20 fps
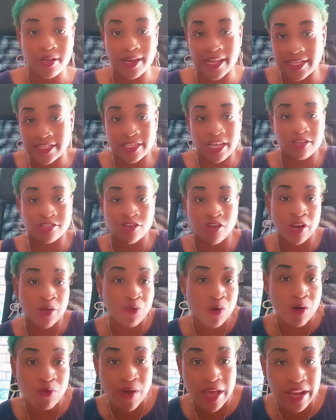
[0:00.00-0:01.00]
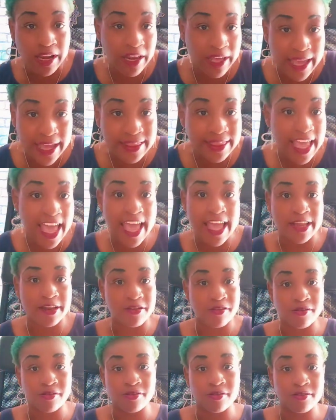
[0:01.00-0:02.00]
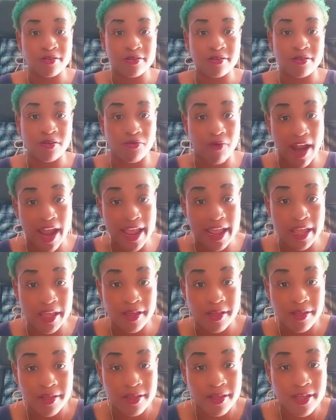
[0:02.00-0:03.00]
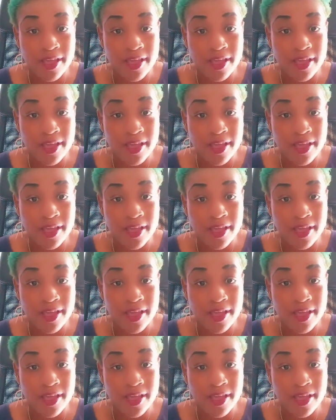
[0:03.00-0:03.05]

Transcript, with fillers: There's only one way to look at that. Right?